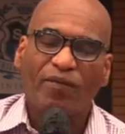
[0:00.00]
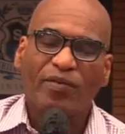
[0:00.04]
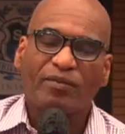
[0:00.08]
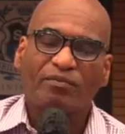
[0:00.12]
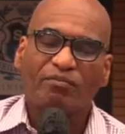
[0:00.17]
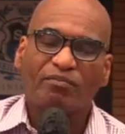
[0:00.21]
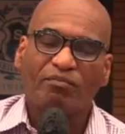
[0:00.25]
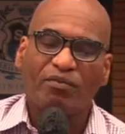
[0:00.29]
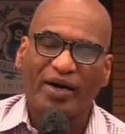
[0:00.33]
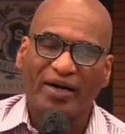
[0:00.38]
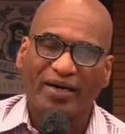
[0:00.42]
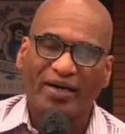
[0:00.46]

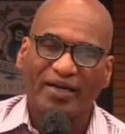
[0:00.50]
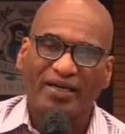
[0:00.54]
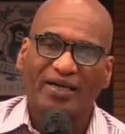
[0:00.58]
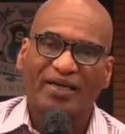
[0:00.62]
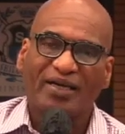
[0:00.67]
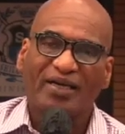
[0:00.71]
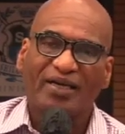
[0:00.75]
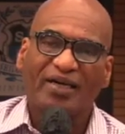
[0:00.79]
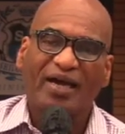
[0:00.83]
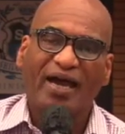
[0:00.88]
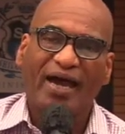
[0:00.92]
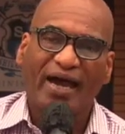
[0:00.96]
might
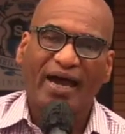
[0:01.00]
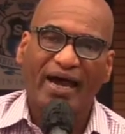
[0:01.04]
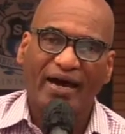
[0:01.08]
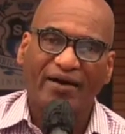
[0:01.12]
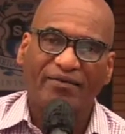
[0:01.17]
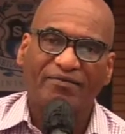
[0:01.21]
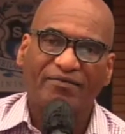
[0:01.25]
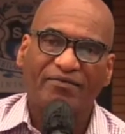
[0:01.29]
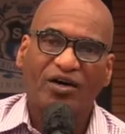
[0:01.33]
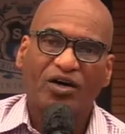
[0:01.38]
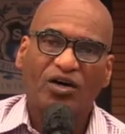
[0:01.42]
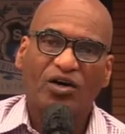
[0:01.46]

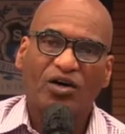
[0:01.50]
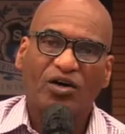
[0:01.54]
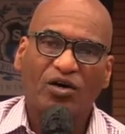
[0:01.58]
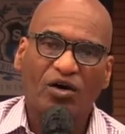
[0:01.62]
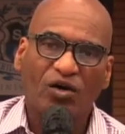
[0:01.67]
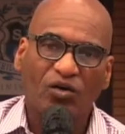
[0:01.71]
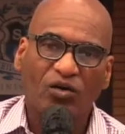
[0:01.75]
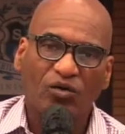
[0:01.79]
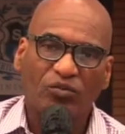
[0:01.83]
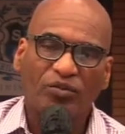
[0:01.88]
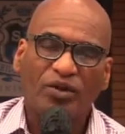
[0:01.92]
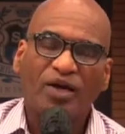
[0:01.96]
have
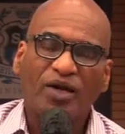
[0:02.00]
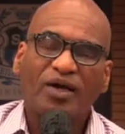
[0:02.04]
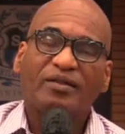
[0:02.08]
hope.